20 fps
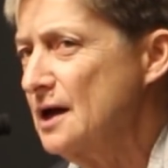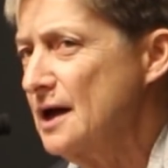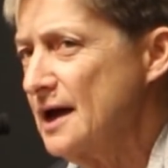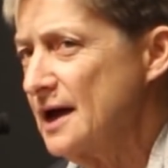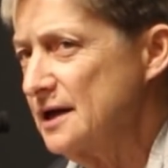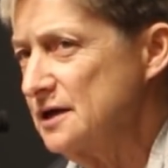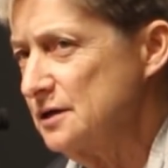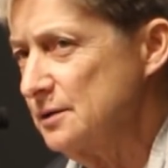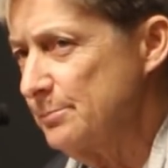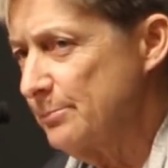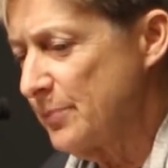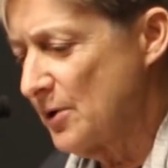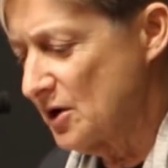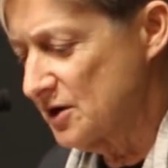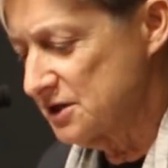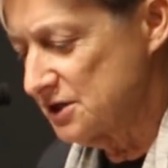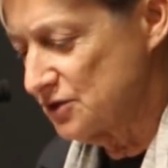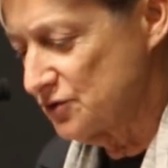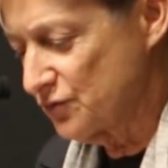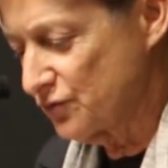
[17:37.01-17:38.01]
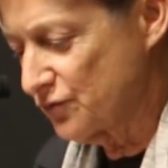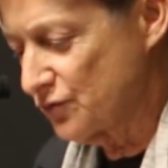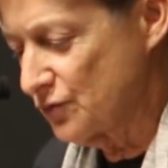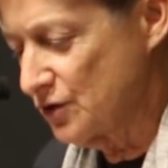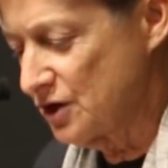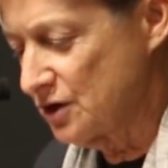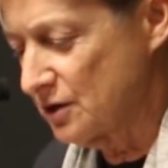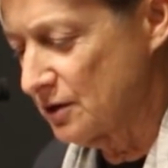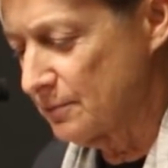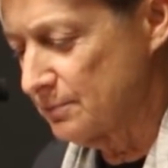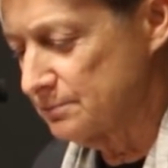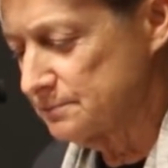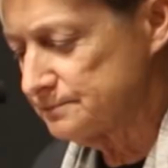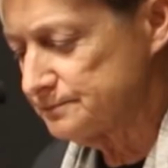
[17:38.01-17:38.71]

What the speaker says: and embodied freedom.